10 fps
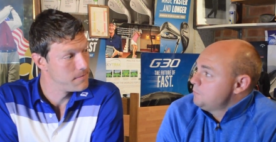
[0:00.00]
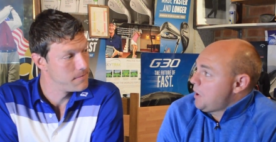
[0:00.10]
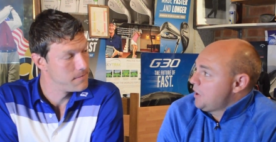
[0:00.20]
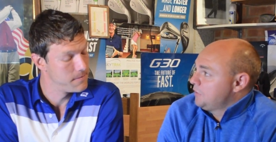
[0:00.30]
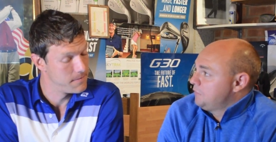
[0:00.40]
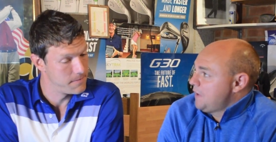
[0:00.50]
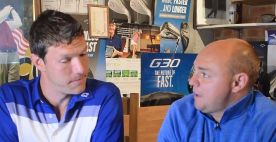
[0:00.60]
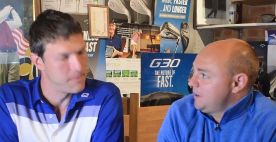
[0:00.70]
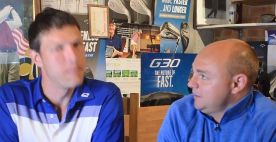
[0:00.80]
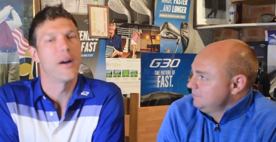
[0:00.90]
Speaker 1: part of the
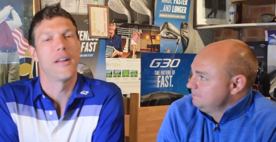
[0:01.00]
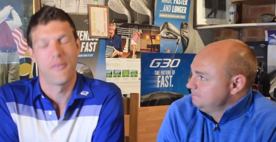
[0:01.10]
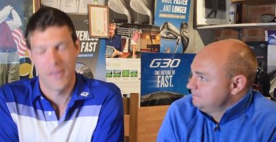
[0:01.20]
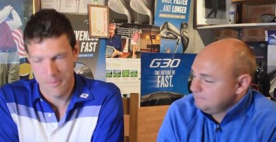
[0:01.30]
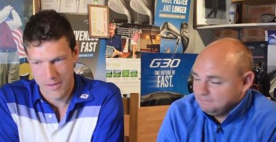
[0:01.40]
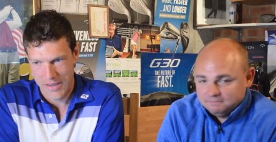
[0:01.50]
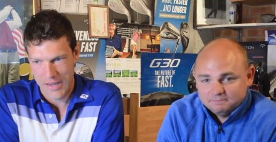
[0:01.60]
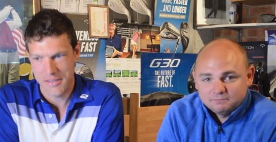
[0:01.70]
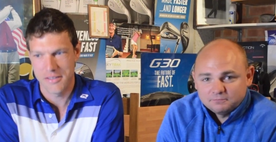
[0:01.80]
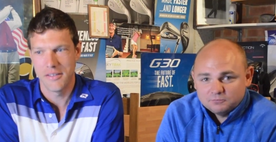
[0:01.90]
family. Part of the family,
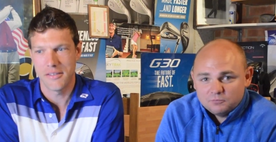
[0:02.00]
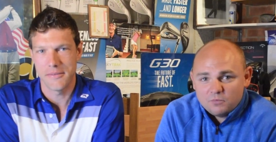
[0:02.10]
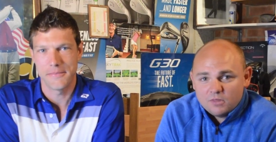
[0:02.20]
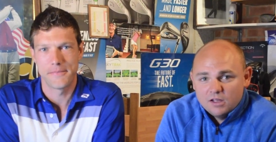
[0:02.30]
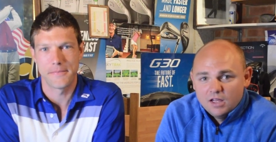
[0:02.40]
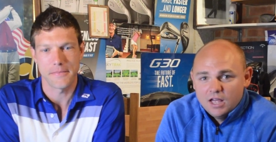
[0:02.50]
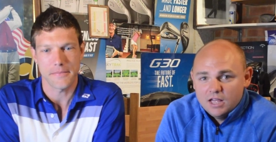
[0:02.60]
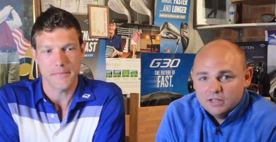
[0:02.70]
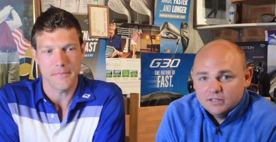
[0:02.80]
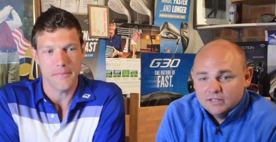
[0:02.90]
excellent.
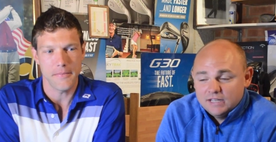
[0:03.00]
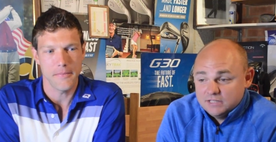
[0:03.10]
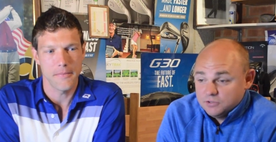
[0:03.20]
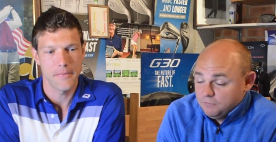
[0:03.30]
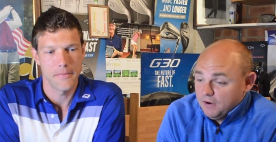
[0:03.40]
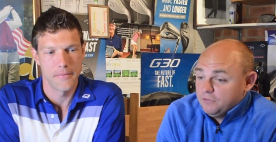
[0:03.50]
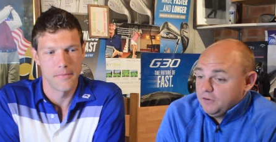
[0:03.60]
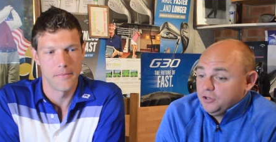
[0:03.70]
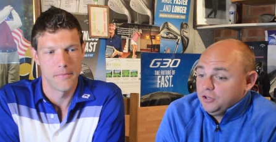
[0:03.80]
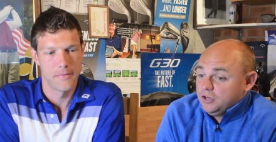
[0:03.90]
Uh, he's a very,
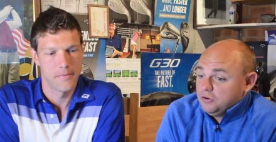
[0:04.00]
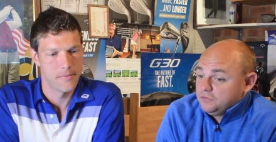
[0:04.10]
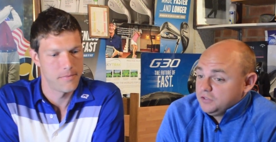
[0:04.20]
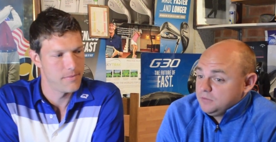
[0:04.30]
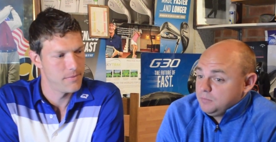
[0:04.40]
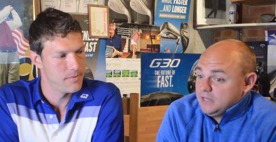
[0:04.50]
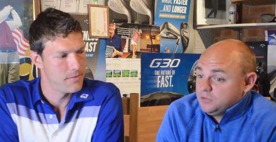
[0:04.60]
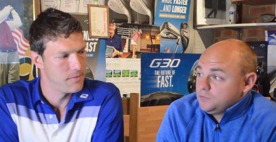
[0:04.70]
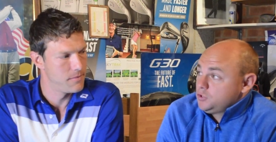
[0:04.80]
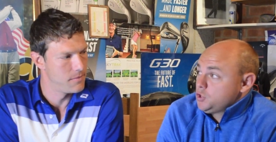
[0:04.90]
very good golfer. Plays
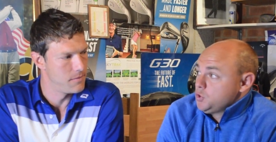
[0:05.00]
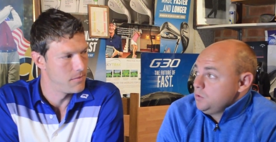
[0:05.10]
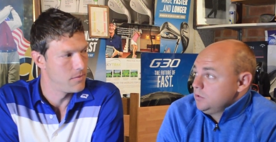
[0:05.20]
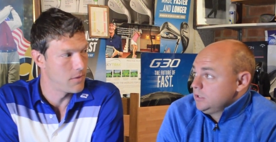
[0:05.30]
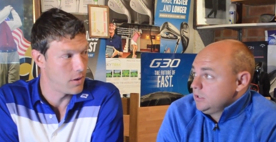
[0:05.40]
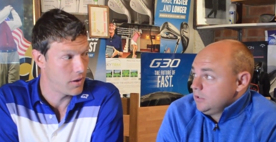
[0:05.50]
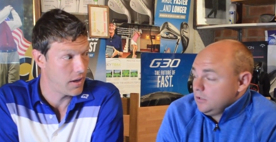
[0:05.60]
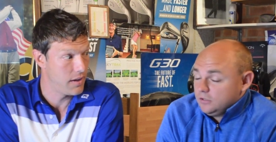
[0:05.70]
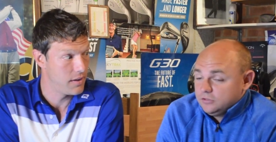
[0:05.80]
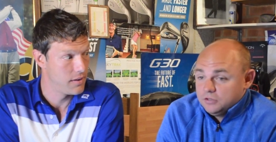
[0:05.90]
off two.
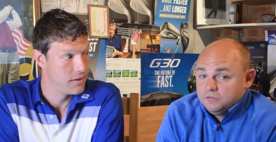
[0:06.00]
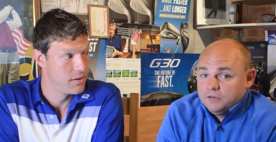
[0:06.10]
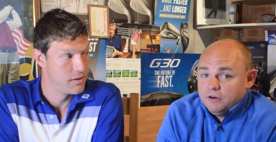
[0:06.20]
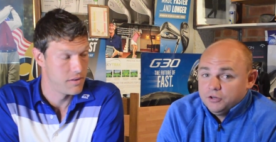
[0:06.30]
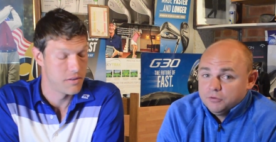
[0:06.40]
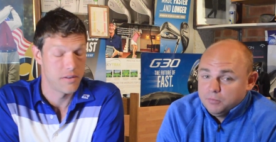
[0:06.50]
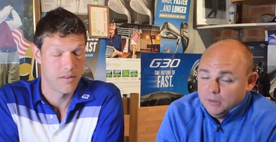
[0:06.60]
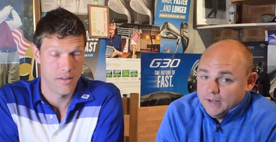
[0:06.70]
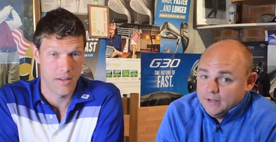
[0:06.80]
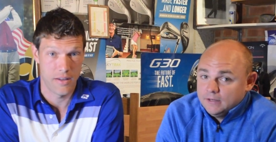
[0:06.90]
Okay. So very good
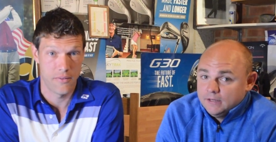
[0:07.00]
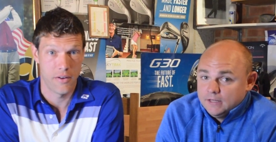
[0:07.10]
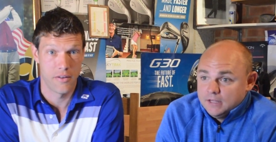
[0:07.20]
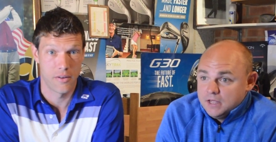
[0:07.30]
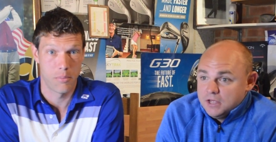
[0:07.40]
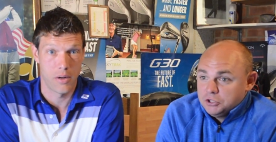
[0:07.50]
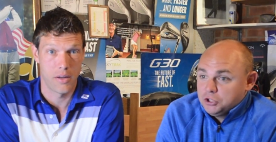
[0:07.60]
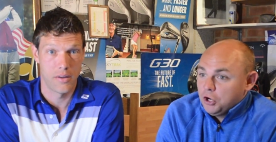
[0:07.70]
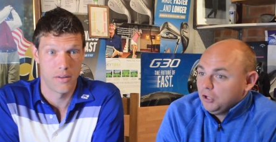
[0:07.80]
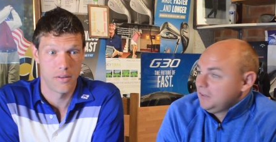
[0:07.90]
player. Yeah, very good player.
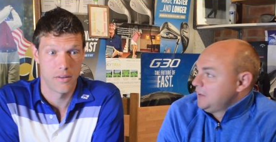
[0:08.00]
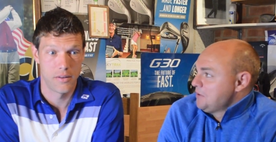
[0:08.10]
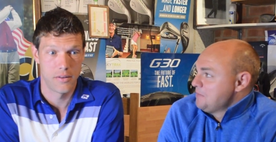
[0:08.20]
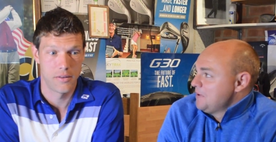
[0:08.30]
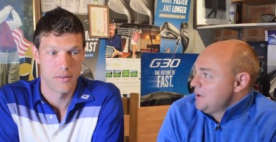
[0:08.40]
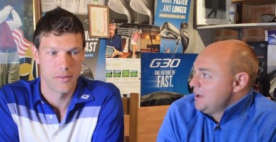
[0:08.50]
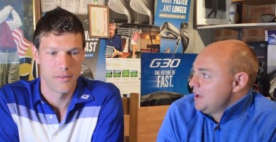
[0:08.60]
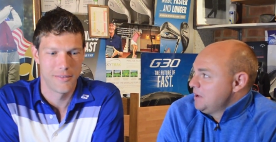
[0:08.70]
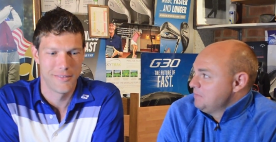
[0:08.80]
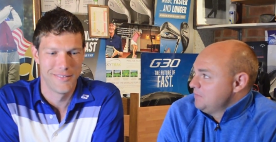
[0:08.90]
Collared him.
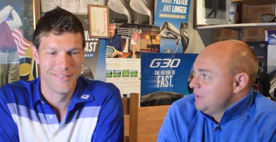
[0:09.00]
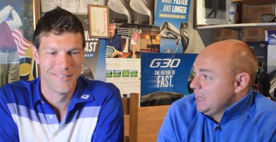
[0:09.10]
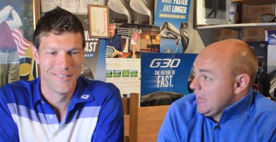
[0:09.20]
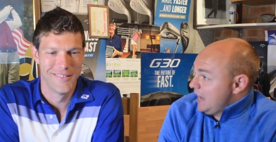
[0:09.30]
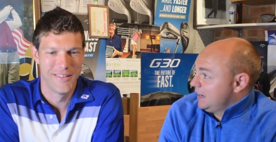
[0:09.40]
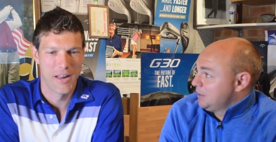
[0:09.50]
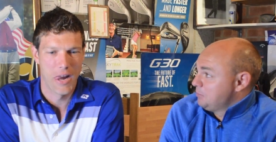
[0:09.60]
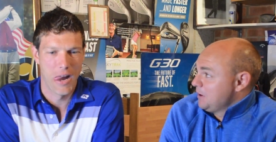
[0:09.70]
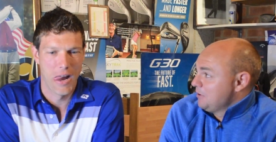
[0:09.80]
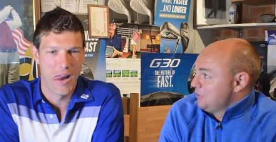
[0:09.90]
Um, he had had a
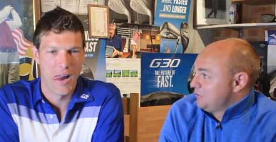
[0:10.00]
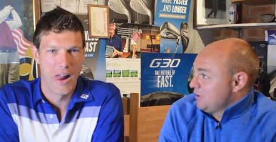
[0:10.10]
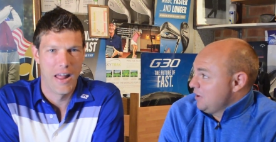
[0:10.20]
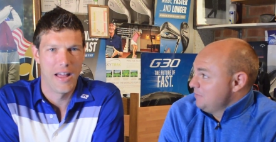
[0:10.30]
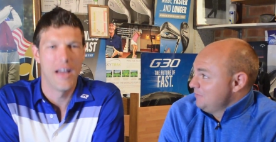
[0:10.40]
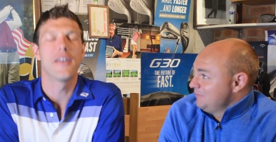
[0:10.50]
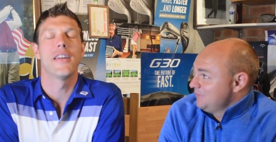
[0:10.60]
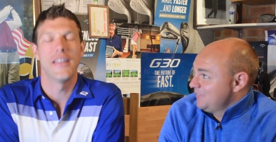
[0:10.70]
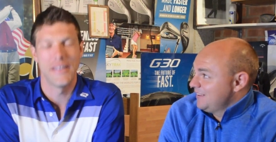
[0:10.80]
beer at the time. Okay.